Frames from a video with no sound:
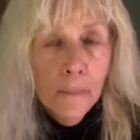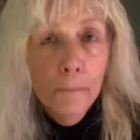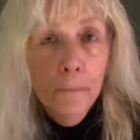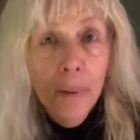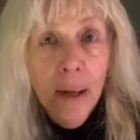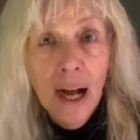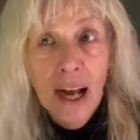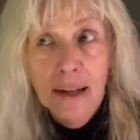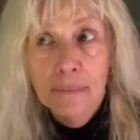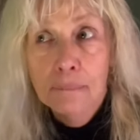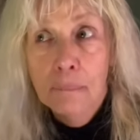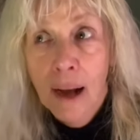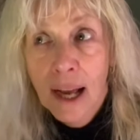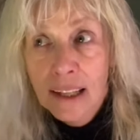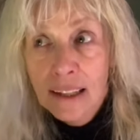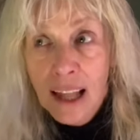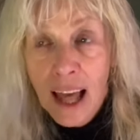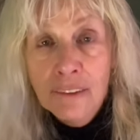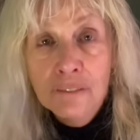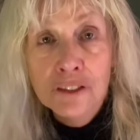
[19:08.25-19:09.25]
But my
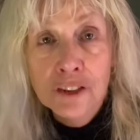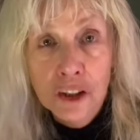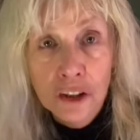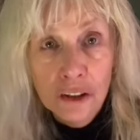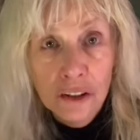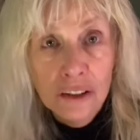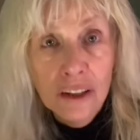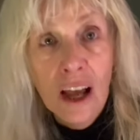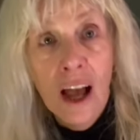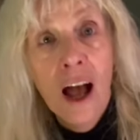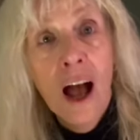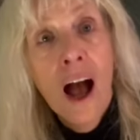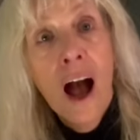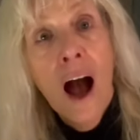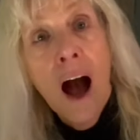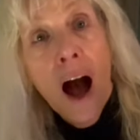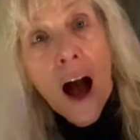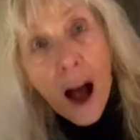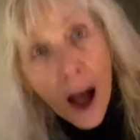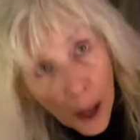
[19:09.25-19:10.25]
life turned
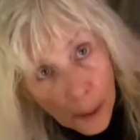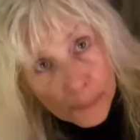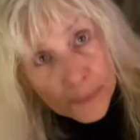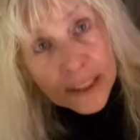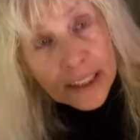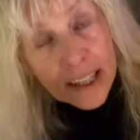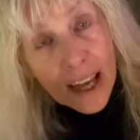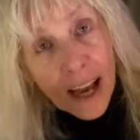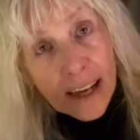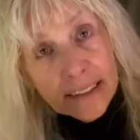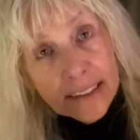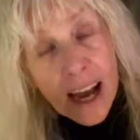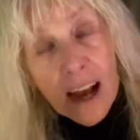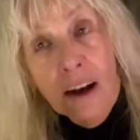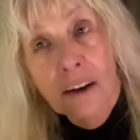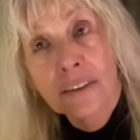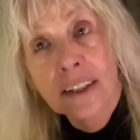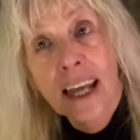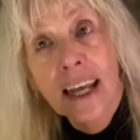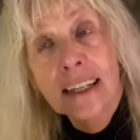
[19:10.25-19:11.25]
upside
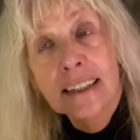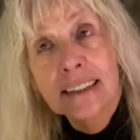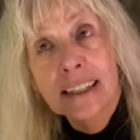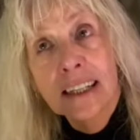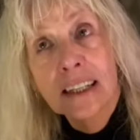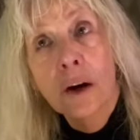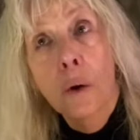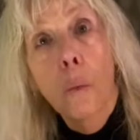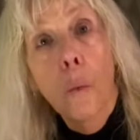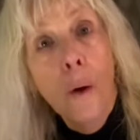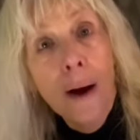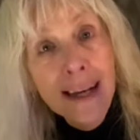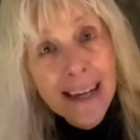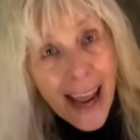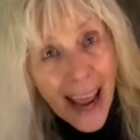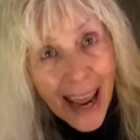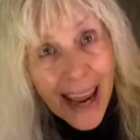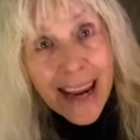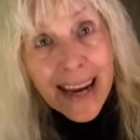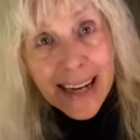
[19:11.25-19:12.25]
down. It did a
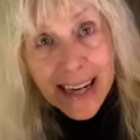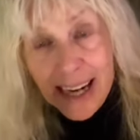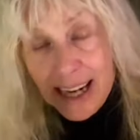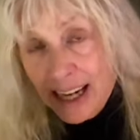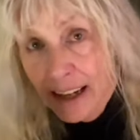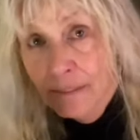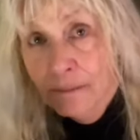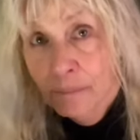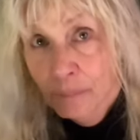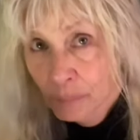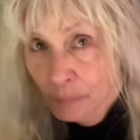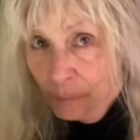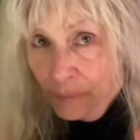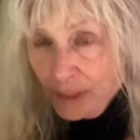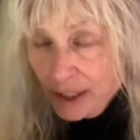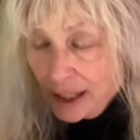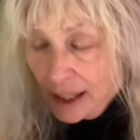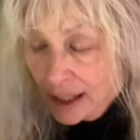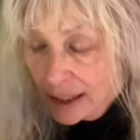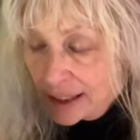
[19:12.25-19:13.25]
180.
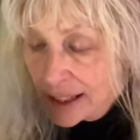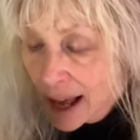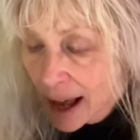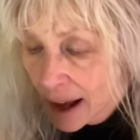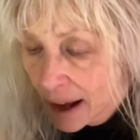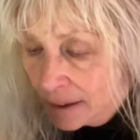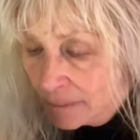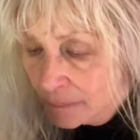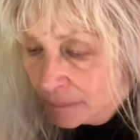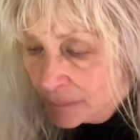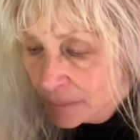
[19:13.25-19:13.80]
Yeah.